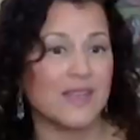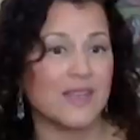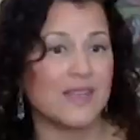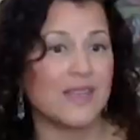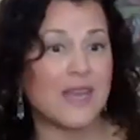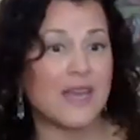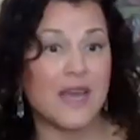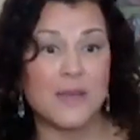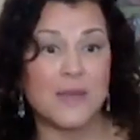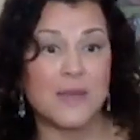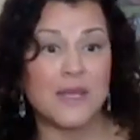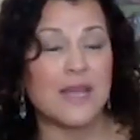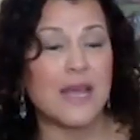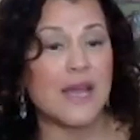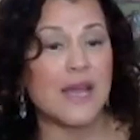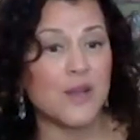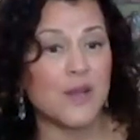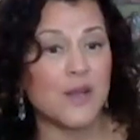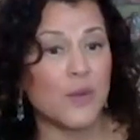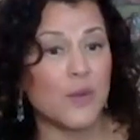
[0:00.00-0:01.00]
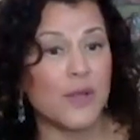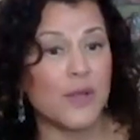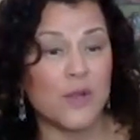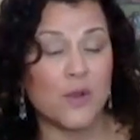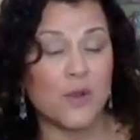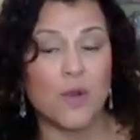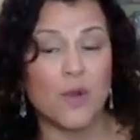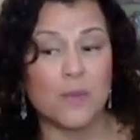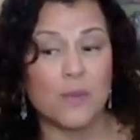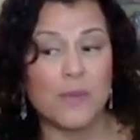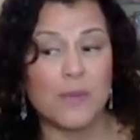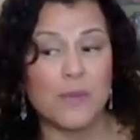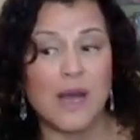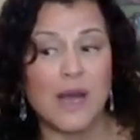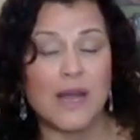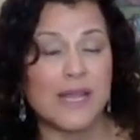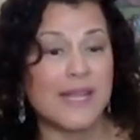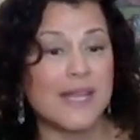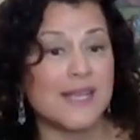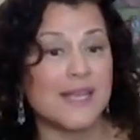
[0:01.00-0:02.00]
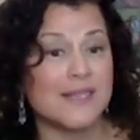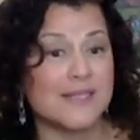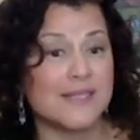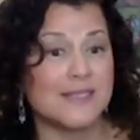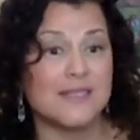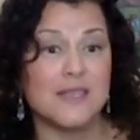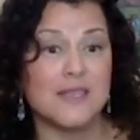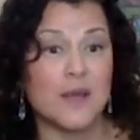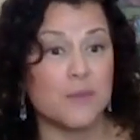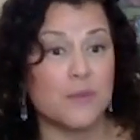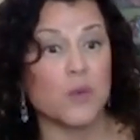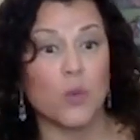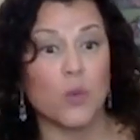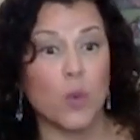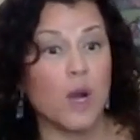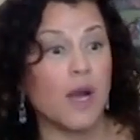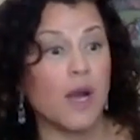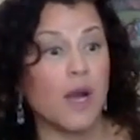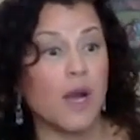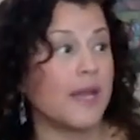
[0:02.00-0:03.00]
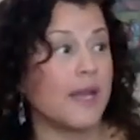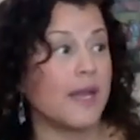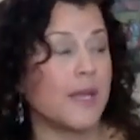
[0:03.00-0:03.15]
Yeah, I mean, not knowing your own body is number one.